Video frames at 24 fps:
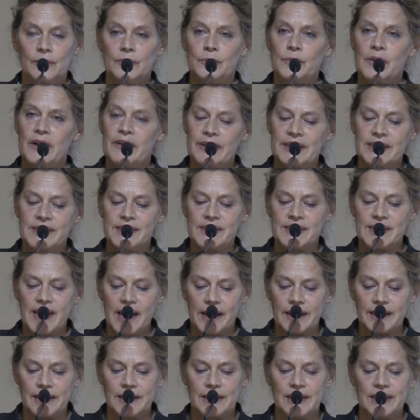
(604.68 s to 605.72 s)
where
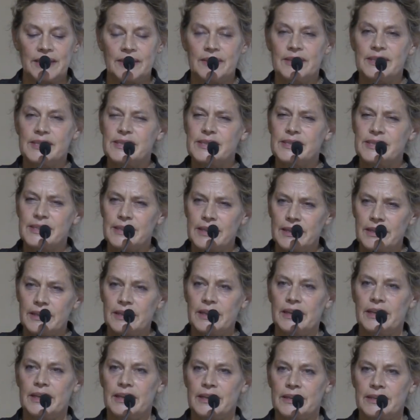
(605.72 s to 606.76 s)
exactly the sea
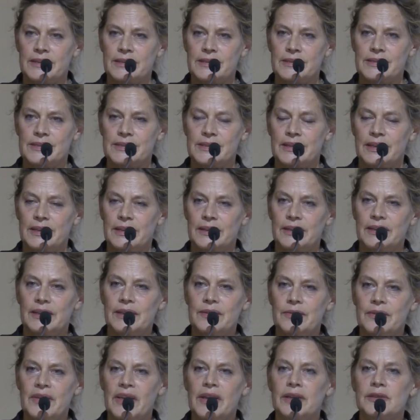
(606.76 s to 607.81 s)
is
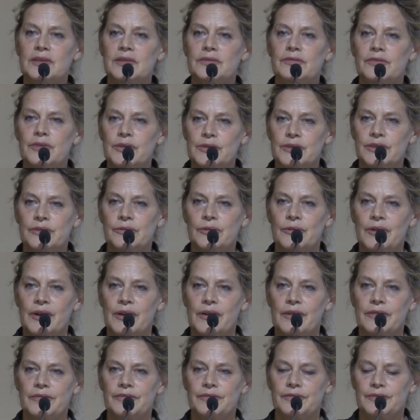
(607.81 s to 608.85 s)
in that
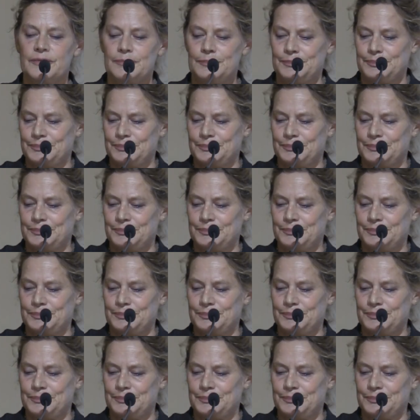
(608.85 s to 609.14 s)
photograph?